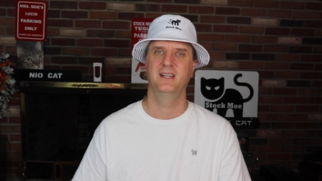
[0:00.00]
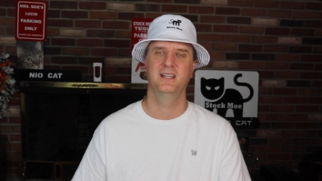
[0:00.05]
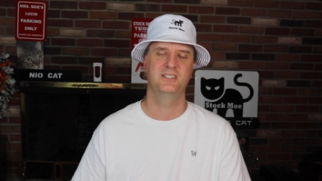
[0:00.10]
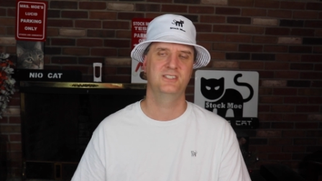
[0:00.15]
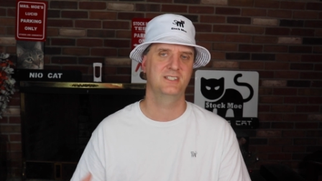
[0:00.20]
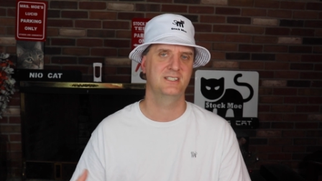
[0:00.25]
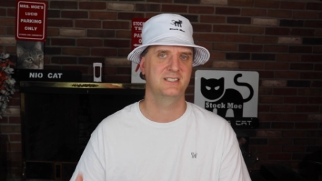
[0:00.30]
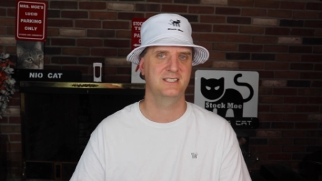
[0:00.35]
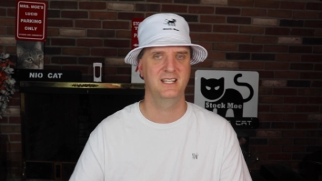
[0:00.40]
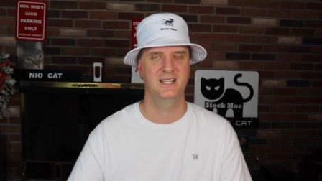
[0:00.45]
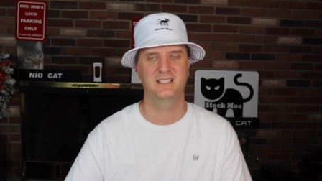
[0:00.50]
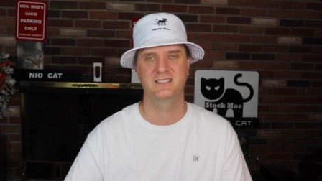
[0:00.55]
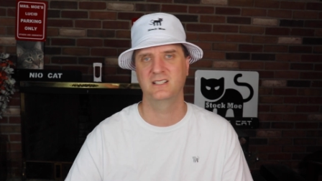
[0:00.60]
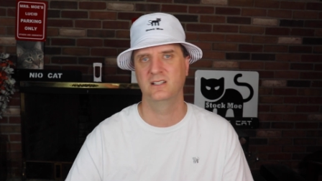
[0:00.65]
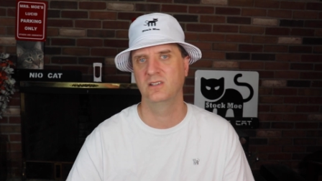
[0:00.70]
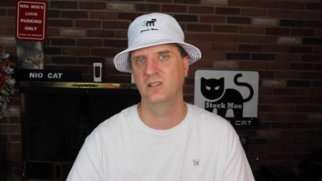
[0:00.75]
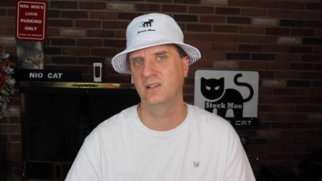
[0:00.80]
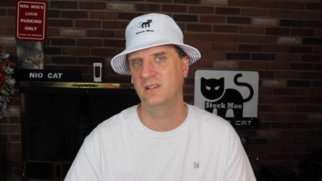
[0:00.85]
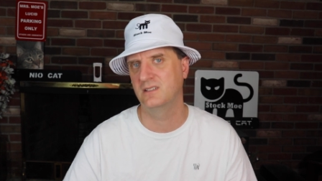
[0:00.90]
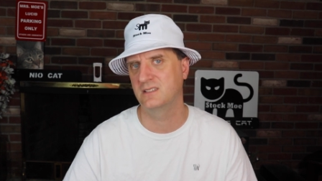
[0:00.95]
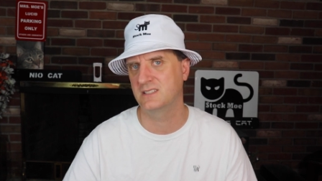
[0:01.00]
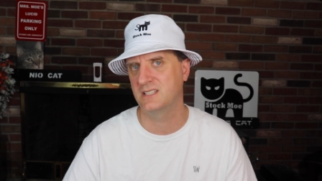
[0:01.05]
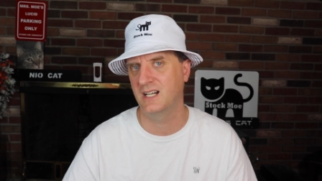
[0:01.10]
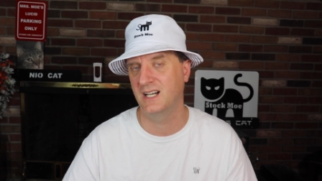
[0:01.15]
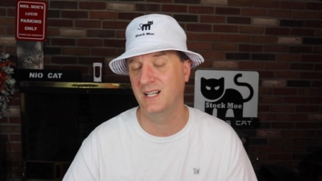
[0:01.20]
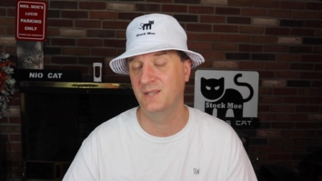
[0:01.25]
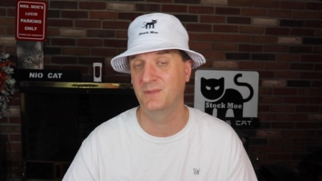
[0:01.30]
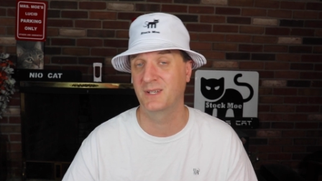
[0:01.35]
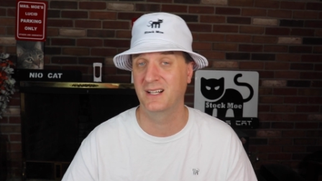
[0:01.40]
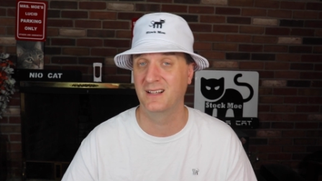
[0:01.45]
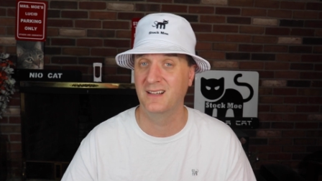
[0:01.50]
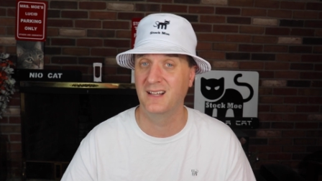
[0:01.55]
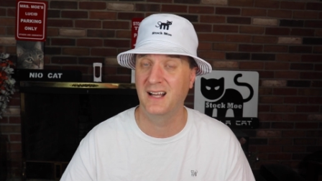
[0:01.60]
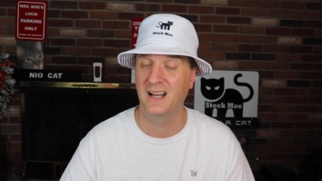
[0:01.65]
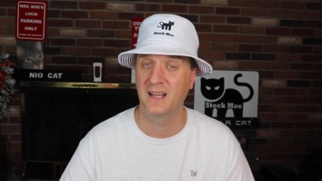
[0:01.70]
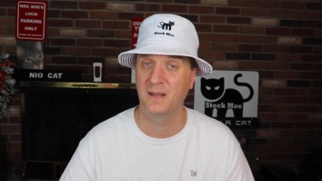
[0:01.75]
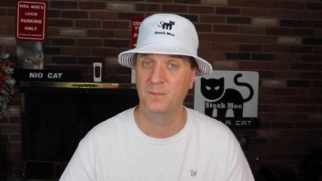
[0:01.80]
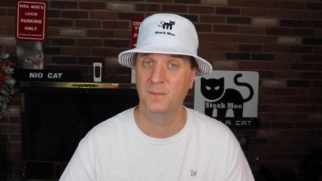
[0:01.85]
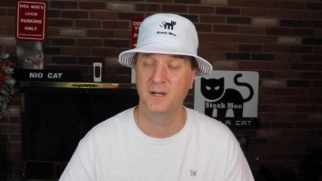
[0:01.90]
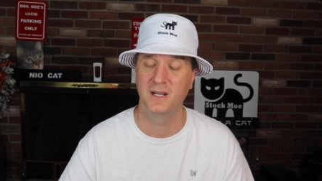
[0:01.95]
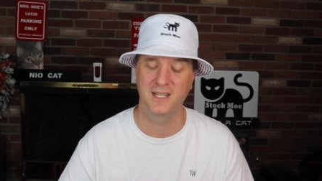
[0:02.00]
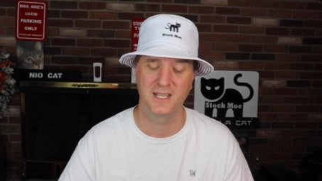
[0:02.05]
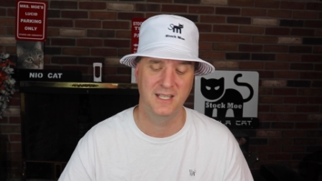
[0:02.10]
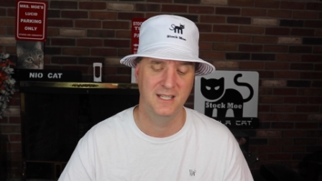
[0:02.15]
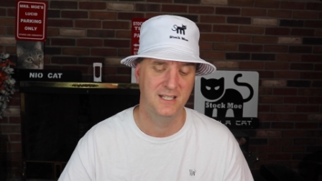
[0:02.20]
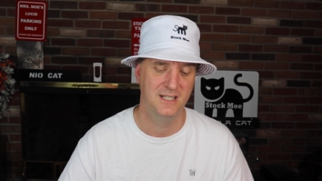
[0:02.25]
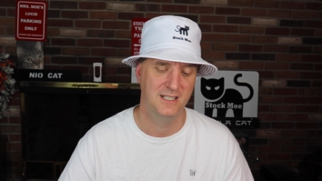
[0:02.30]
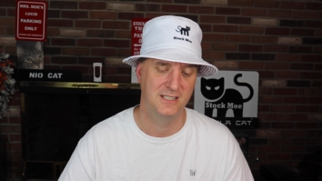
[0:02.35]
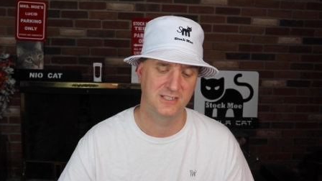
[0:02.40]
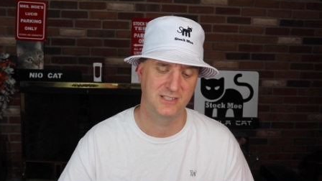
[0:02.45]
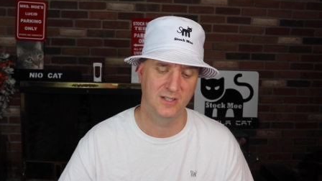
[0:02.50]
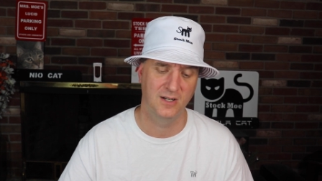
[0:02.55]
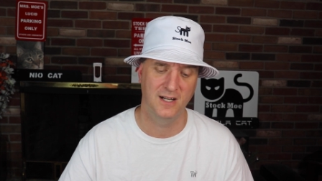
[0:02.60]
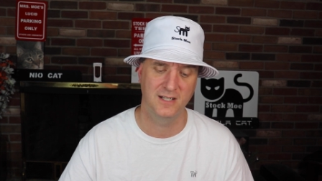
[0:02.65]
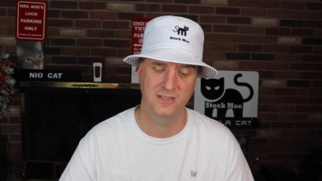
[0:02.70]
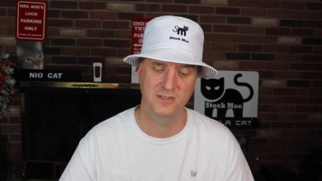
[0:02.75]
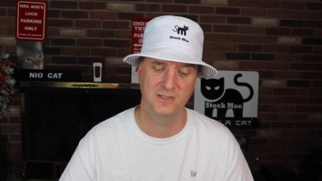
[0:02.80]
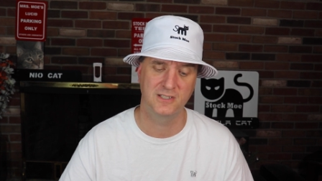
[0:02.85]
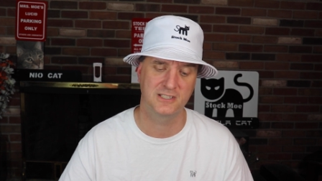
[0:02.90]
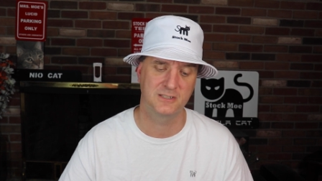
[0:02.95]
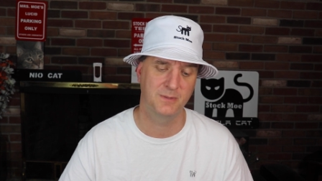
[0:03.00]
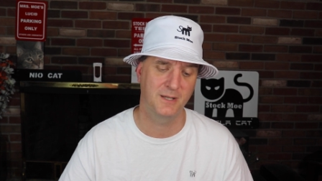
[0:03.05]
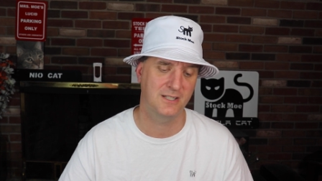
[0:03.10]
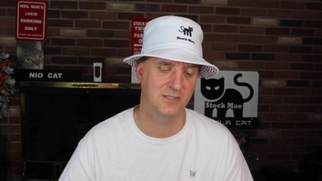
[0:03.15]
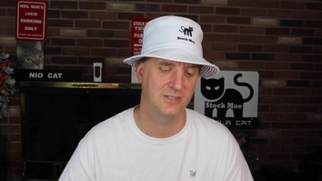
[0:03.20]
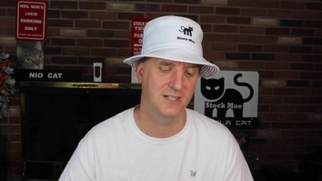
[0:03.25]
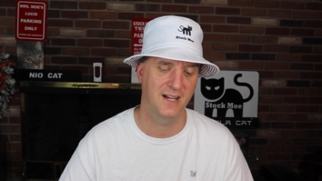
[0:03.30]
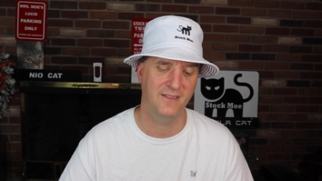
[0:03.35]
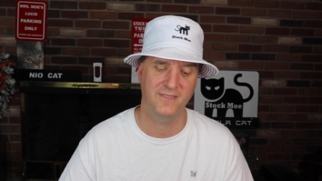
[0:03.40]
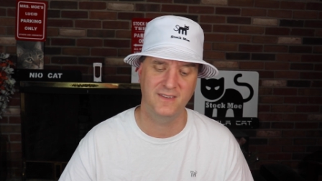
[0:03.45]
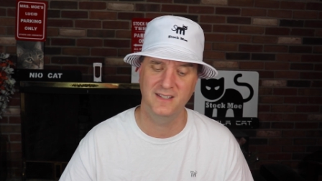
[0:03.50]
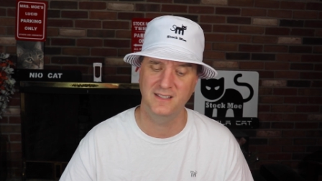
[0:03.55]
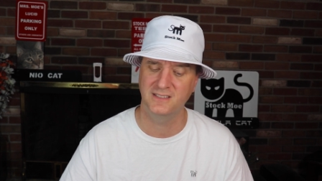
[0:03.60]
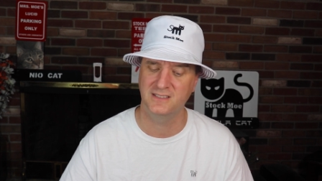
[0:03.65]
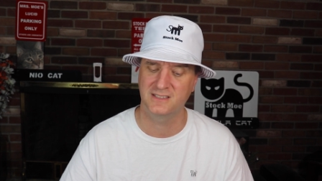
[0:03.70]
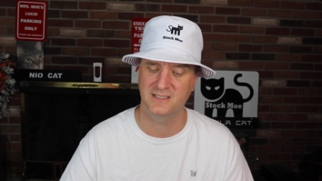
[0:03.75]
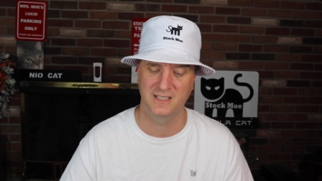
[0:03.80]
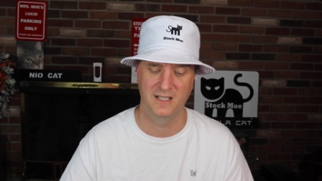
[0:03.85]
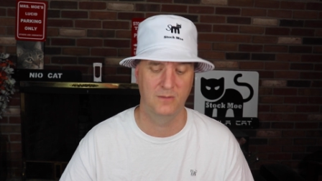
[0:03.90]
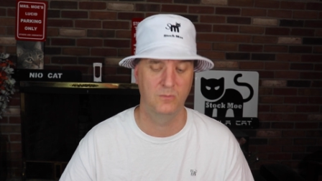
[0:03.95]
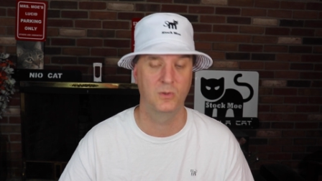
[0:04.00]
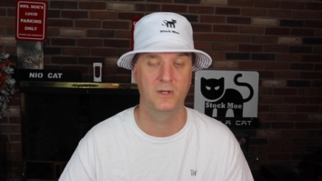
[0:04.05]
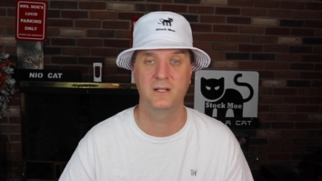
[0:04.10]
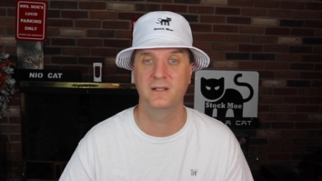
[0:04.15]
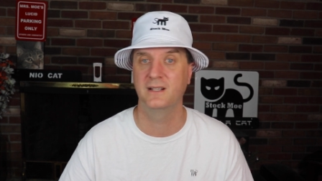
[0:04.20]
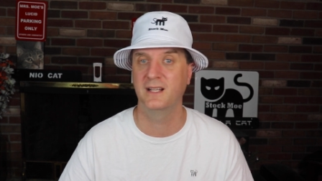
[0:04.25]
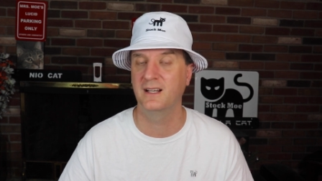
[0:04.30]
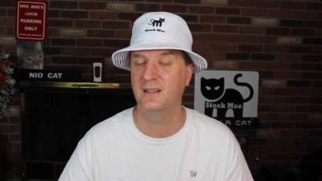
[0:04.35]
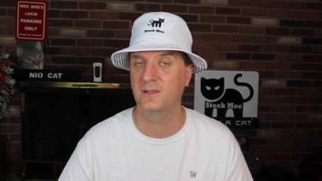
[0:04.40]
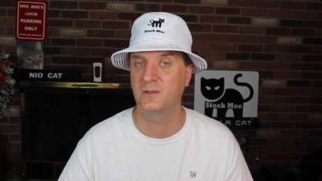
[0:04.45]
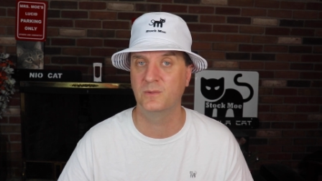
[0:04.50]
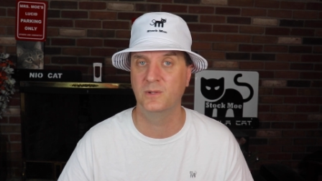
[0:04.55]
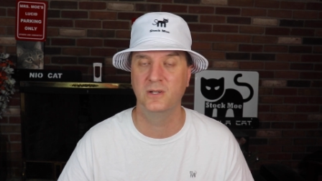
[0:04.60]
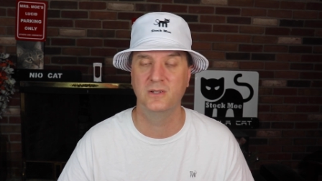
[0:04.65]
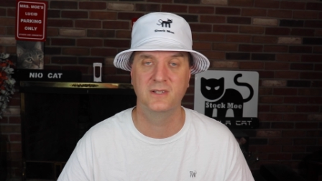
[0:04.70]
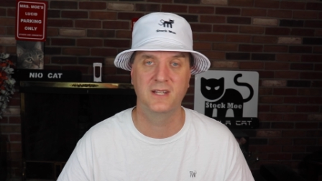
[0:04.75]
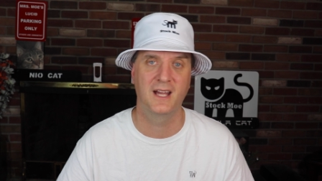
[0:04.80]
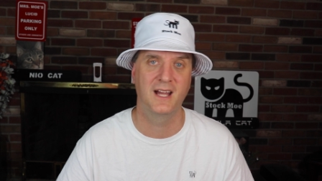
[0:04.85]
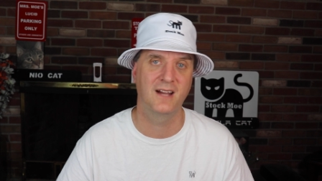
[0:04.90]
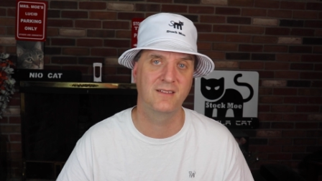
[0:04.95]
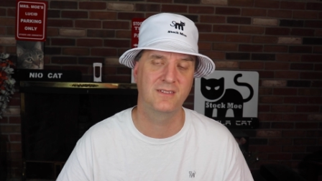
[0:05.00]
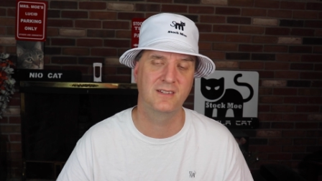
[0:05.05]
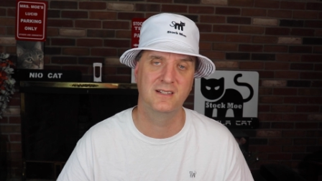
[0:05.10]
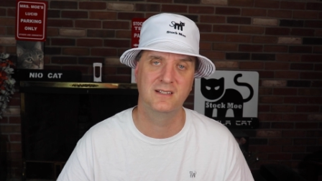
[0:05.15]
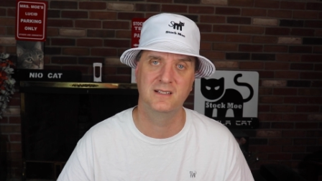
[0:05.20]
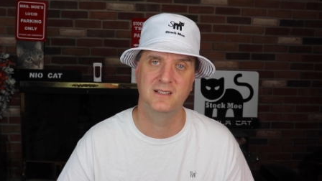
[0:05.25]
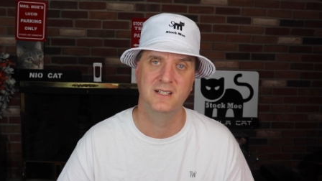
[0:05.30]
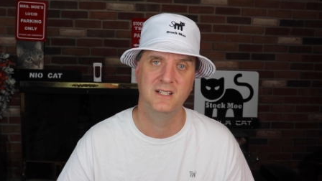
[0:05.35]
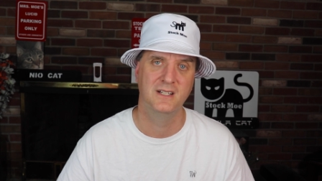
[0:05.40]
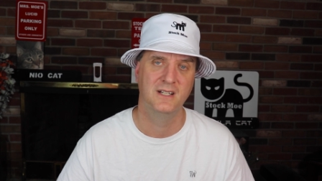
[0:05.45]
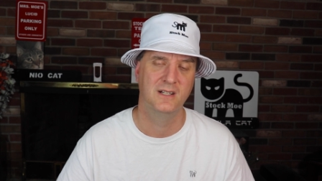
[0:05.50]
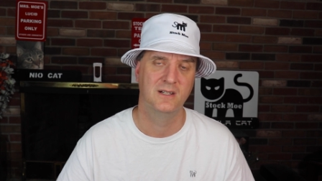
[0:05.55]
It just takes a long time and a lot of money. So I do expect DraftKings somewhere down the road to have to